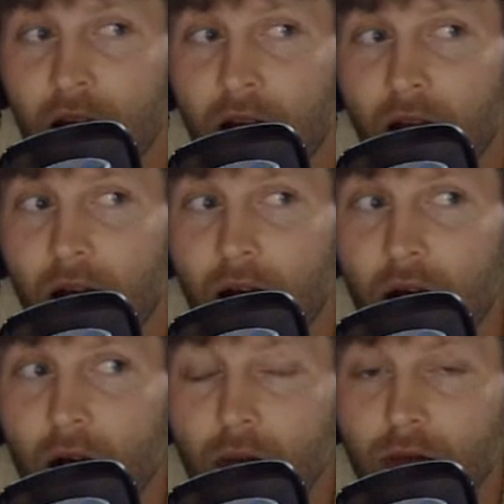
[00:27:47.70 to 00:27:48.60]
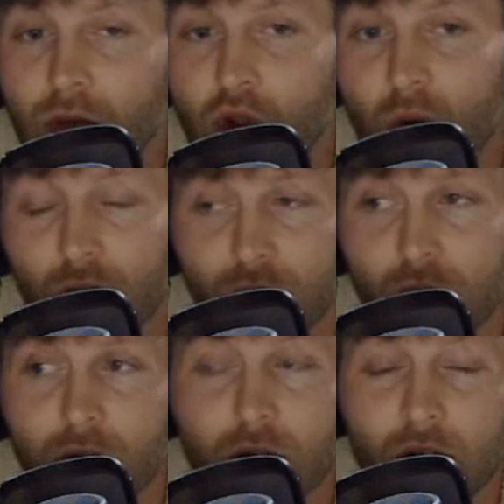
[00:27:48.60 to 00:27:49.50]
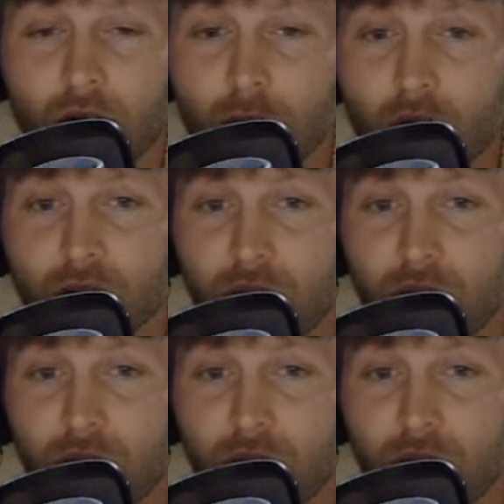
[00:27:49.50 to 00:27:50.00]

Boss Man